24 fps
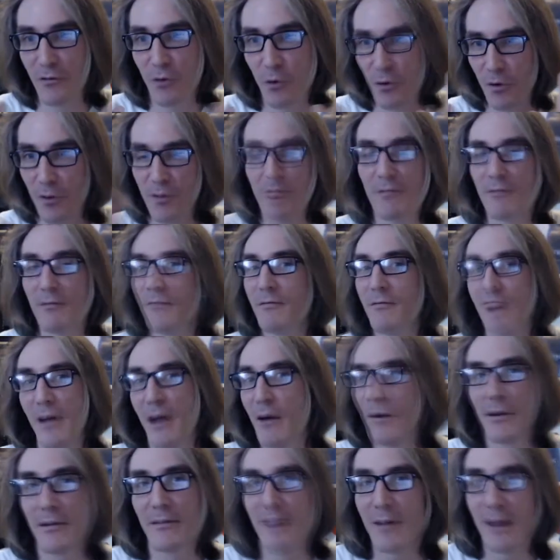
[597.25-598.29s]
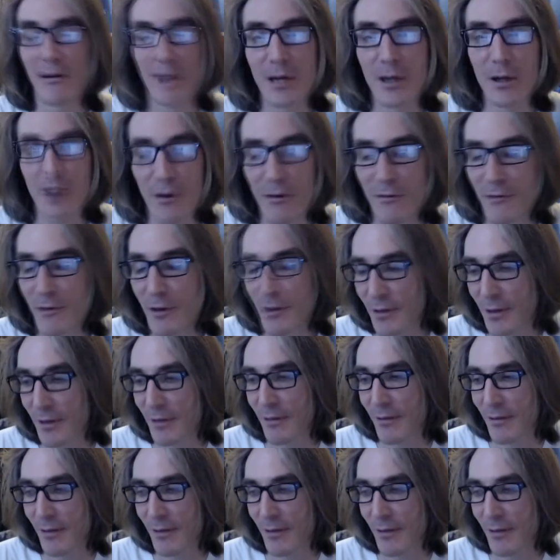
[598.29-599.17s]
of course, very, very nervous.